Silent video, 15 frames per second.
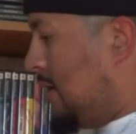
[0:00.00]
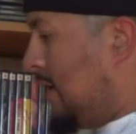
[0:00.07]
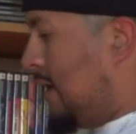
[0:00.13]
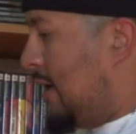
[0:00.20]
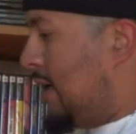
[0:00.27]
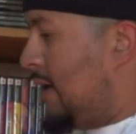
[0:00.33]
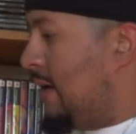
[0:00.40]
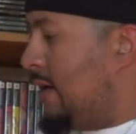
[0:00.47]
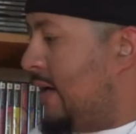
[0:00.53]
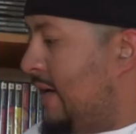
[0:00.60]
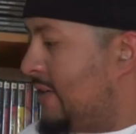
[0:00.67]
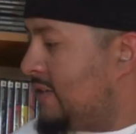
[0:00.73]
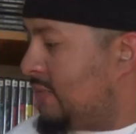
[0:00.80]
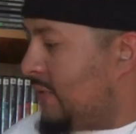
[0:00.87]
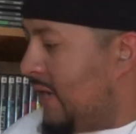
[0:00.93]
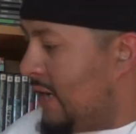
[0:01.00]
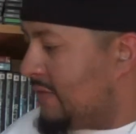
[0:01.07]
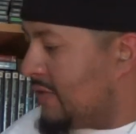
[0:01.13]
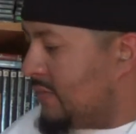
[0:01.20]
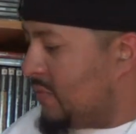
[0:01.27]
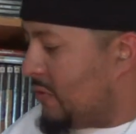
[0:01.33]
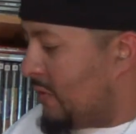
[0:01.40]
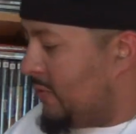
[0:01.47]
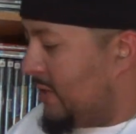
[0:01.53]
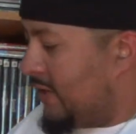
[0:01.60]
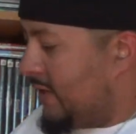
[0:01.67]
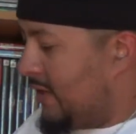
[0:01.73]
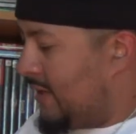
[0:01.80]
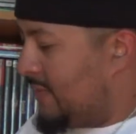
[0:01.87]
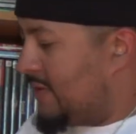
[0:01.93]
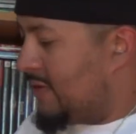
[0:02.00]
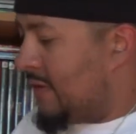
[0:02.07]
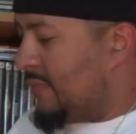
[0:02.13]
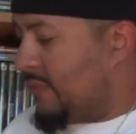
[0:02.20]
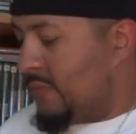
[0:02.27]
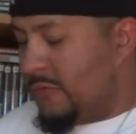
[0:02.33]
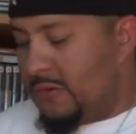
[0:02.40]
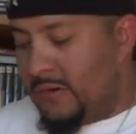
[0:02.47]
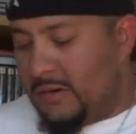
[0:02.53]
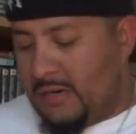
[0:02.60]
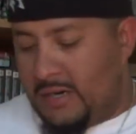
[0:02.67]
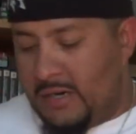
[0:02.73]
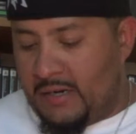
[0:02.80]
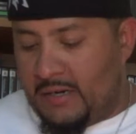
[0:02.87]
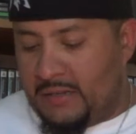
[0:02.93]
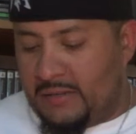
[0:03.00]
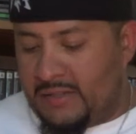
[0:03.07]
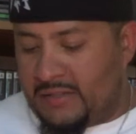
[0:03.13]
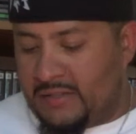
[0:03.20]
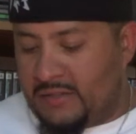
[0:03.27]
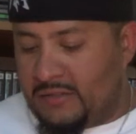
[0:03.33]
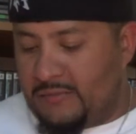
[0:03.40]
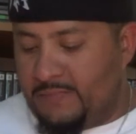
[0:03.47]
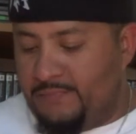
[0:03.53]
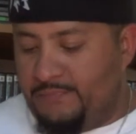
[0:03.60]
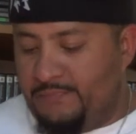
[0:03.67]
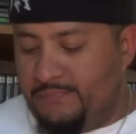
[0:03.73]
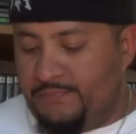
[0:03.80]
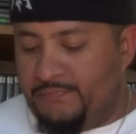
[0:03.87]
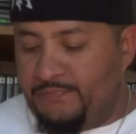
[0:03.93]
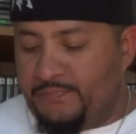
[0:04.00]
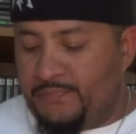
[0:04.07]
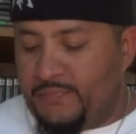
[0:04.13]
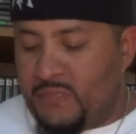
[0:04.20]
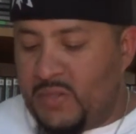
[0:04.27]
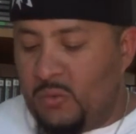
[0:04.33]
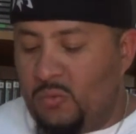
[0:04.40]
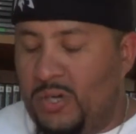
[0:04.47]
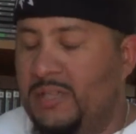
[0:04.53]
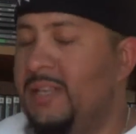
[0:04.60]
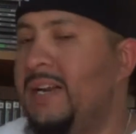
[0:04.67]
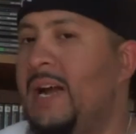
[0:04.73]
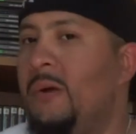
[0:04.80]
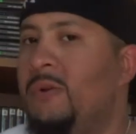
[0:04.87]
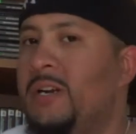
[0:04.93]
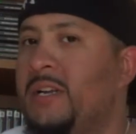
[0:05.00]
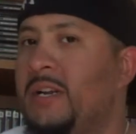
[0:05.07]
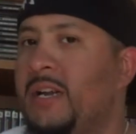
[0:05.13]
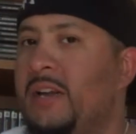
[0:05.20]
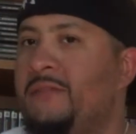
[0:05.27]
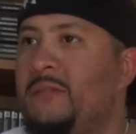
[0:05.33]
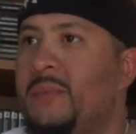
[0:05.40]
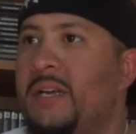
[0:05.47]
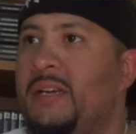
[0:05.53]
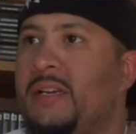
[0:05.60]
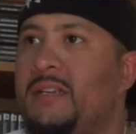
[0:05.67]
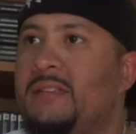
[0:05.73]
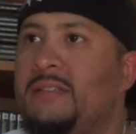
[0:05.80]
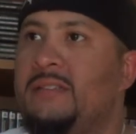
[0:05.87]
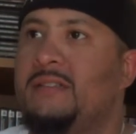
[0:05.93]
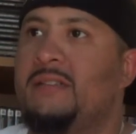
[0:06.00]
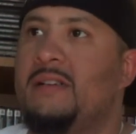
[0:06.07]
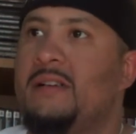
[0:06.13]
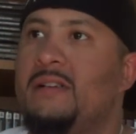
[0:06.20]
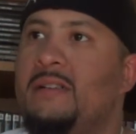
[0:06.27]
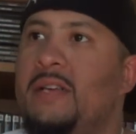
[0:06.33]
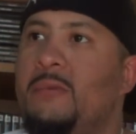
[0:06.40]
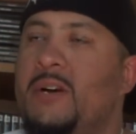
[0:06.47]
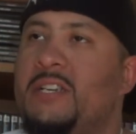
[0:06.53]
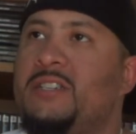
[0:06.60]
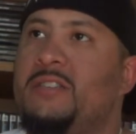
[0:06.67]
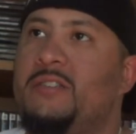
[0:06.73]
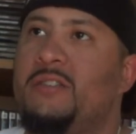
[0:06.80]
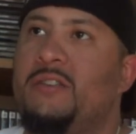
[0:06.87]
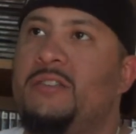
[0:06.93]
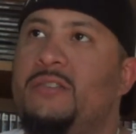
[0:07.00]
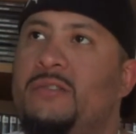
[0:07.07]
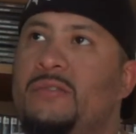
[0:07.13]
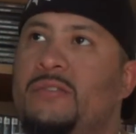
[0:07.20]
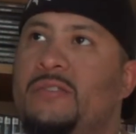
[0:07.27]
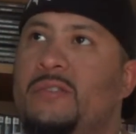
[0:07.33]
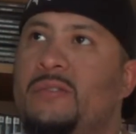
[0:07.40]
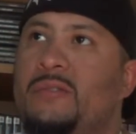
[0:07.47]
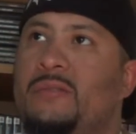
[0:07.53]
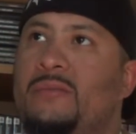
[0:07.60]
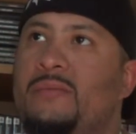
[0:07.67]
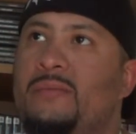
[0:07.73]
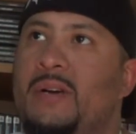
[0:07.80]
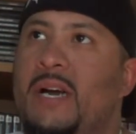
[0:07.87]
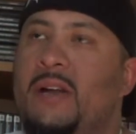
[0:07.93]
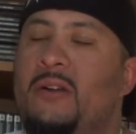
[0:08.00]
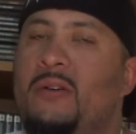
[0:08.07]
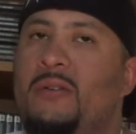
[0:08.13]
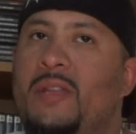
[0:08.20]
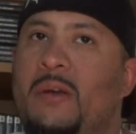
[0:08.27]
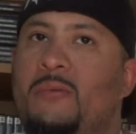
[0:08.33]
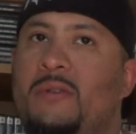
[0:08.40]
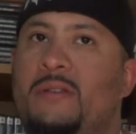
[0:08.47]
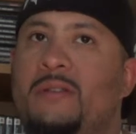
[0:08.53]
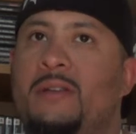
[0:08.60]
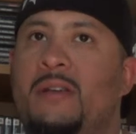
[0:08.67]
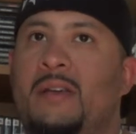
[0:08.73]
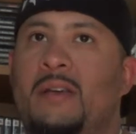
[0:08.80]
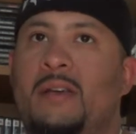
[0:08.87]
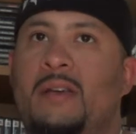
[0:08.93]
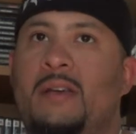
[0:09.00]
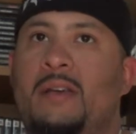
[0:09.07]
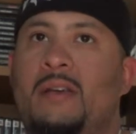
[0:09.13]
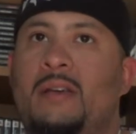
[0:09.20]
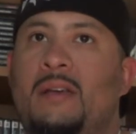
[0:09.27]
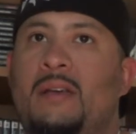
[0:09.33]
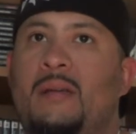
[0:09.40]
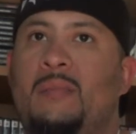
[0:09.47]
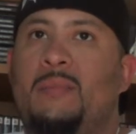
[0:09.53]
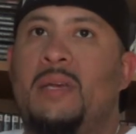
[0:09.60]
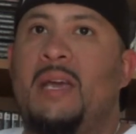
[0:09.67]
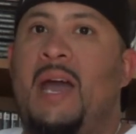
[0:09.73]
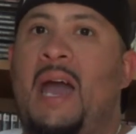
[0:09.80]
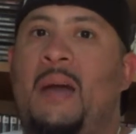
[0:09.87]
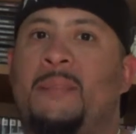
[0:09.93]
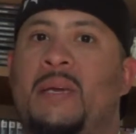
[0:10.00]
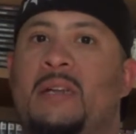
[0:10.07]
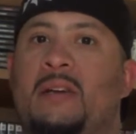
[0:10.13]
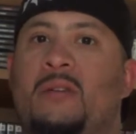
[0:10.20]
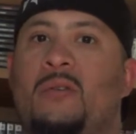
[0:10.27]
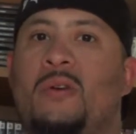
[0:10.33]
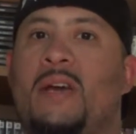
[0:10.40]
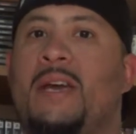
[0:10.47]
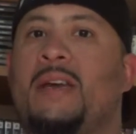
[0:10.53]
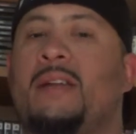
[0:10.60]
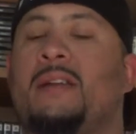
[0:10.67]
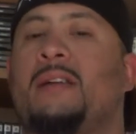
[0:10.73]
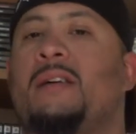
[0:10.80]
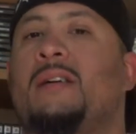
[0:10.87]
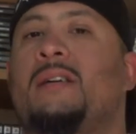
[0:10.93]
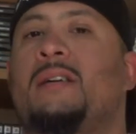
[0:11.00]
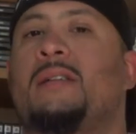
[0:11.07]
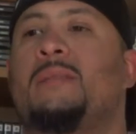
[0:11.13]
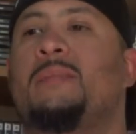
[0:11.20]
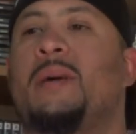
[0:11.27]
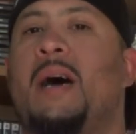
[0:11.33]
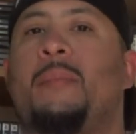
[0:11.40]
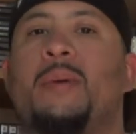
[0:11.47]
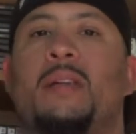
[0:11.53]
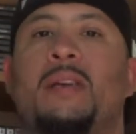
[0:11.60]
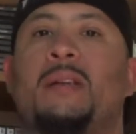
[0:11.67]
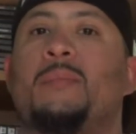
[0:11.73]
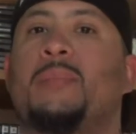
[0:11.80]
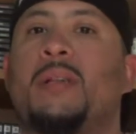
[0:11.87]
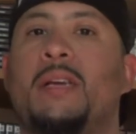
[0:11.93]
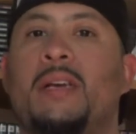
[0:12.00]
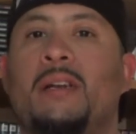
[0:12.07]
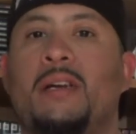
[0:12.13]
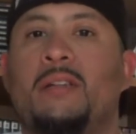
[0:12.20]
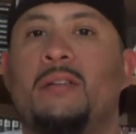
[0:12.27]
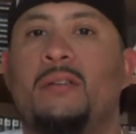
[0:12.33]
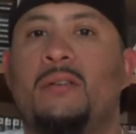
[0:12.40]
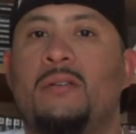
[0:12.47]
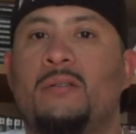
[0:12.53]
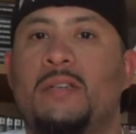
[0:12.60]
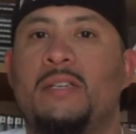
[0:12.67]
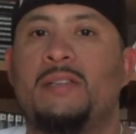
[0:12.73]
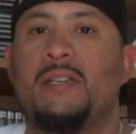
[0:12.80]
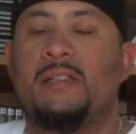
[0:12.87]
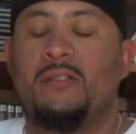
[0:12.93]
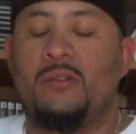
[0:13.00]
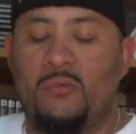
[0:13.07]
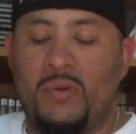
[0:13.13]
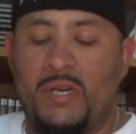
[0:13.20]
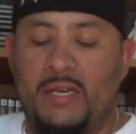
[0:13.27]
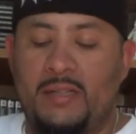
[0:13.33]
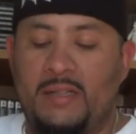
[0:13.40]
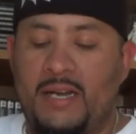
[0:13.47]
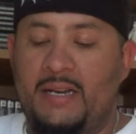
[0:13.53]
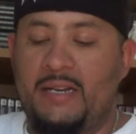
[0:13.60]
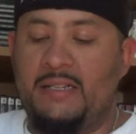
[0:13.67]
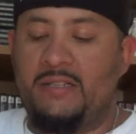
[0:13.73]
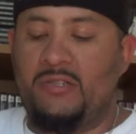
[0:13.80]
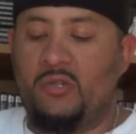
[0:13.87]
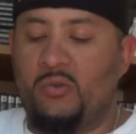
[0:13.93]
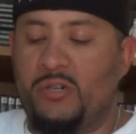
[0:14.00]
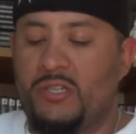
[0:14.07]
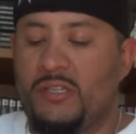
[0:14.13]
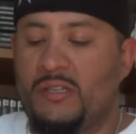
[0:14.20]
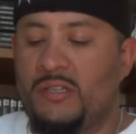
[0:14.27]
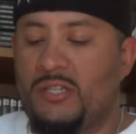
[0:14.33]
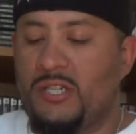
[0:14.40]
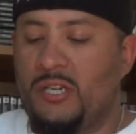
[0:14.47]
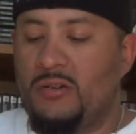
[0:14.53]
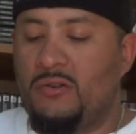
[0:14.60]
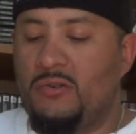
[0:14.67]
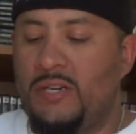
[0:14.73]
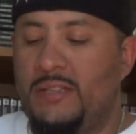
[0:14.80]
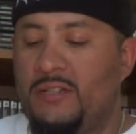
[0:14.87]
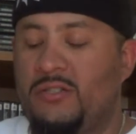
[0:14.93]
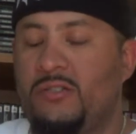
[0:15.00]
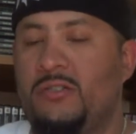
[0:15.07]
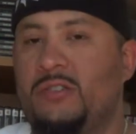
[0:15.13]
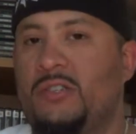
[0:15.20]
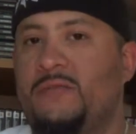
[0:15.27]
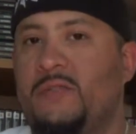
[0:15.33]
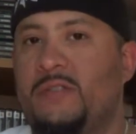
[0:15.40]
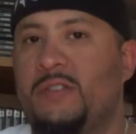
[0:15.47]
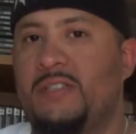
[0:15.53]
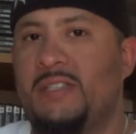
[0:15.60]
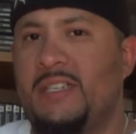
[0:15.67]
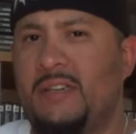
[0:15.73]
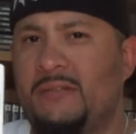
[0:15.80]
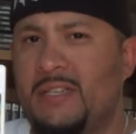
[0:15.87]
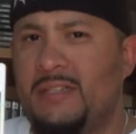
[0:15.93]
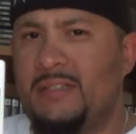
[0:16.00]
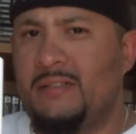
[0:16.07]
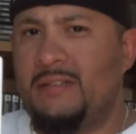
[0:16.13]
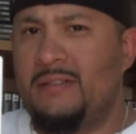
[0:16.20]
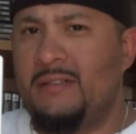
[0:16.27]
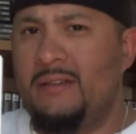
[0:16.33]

Next, we have some more Wii games, a couple more. This is one that I wanted to get for my kids because they watch the cartoons, so I know they would be happy to go ahead and pop it in and play it on their Nintendo Wii, and that is George of the Jungle and the Search for the Secret.